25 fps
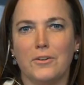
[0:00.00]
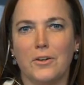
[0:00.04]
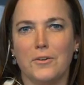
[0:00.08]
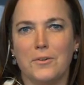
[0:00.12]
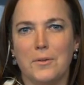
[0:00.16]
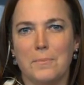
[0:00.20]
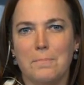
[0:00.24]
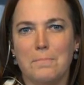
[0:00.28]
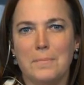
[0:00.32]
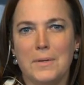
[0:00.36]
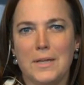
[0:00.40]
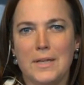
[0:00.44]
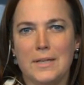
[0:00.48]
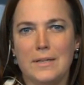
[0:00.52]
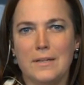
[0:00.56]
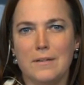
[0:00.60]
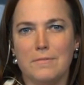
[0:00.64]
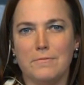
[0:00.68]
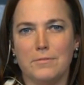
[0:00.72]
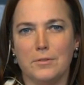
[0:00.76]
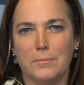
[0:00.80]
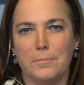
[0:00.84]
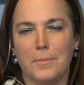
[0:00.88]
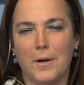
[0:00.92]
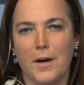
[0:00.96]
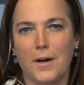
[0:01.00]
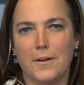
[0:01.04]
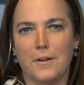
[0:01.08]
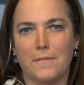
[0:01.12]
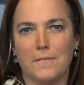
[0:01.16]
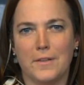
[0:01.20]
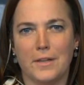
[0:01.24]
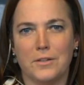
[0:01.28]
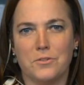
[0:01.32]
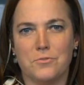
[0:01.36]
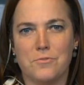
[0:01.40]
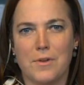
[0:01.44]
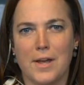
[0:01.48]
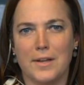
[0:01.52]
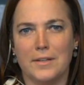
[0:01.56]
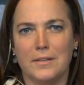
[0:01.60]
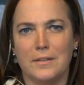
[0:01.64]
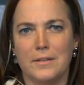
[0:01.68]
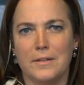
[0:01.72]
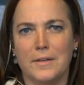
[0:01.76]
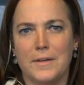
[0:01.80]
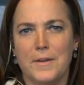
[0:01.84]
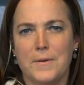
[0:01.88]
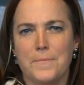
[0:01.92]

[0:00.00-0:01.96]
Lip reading: on a meaningful part of that run.